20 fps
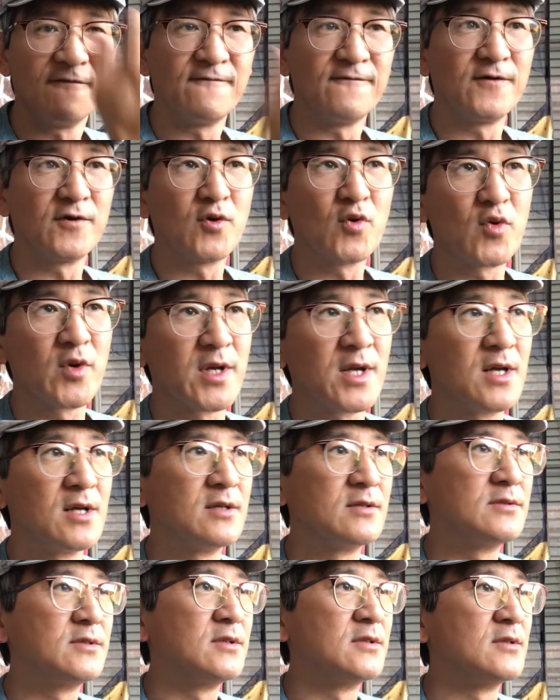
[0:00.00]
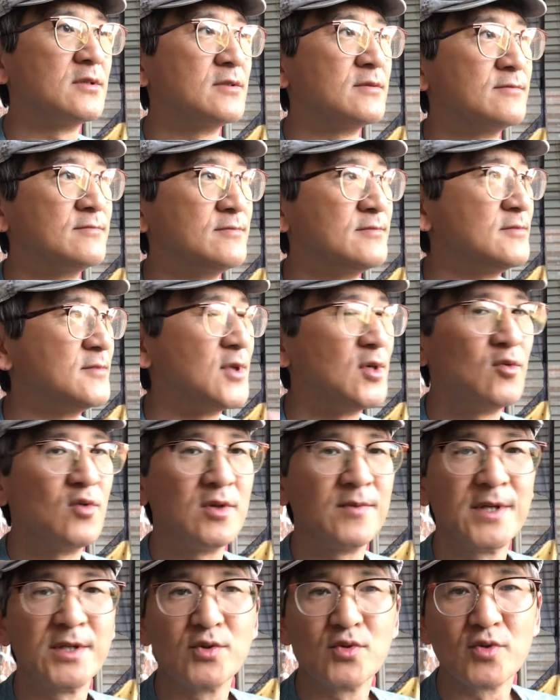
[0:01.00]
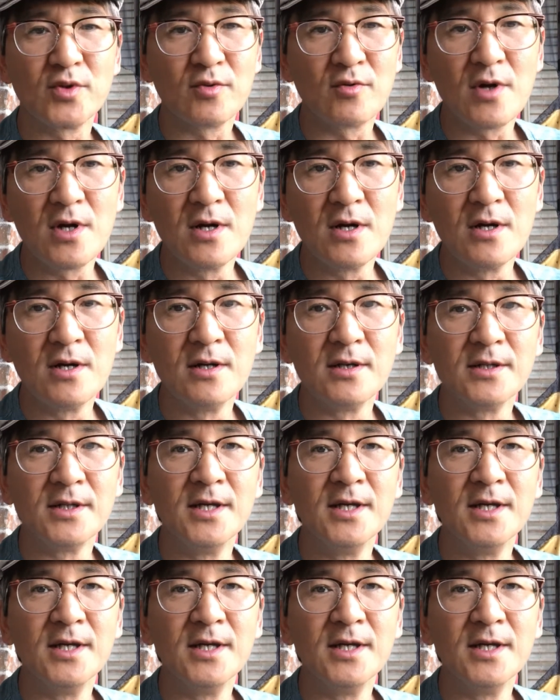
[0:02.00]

figuring out, you know, what am I doing wrong.